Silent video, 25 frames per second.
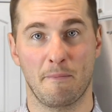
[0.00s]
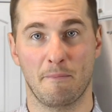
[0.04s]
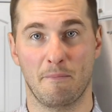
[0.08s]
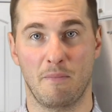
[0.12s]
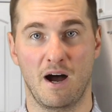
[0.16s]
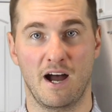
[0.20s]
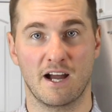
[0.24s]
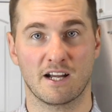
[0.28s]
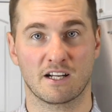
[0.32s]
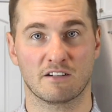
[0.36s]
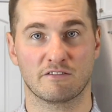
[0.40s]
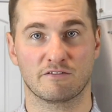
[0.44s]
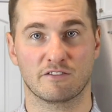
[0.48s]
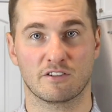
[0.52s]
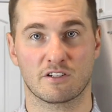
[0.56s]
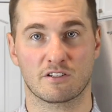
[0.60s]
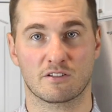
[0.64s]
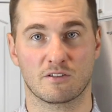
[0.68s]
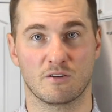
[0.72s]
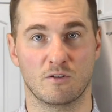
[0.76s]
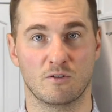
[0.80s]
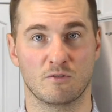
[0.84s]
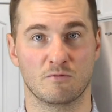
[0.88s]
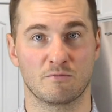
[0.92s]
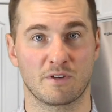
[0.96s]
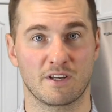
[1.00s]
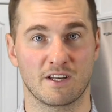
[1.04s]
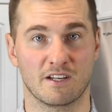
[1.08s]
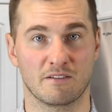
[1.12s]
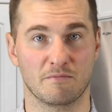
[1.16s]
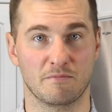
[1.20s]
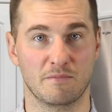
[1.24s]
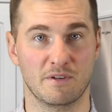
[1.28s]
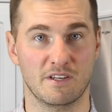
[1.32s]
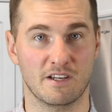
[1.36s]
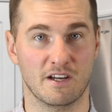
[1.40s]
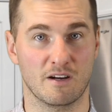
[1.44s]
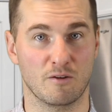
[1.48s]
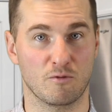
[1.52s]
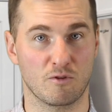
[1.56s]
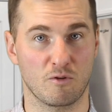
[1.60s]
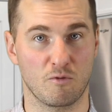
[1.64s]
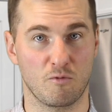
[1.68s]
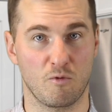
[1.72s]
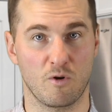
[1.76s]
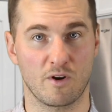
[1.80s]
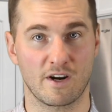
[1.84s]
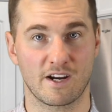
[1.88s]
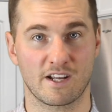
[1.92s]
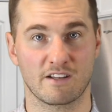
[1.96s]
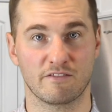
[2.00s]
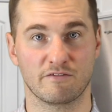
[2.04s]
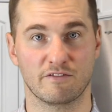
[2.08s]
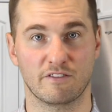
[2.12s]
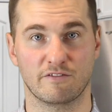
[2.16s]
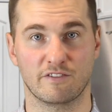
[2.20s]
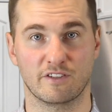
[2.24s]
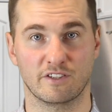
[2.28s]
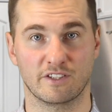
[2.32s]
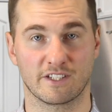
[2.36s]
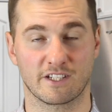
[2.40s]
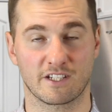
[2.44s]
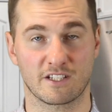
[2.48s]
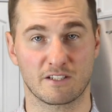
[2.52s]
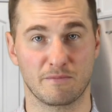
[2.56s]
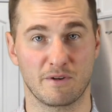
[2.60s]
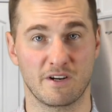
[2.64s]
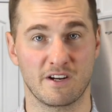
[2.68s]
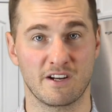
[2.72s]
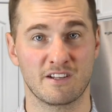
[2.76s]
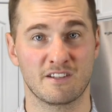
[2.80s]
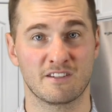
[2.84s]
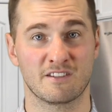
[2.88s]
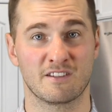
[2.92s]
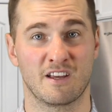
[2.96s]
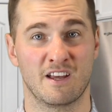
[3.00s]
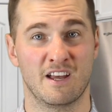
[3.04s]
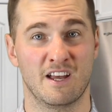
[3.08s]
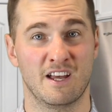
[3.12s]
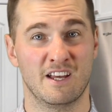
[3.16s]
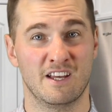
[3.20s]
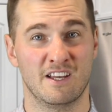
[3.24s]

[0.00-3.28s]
buying a first home can be a rewarding and fulfilling experience,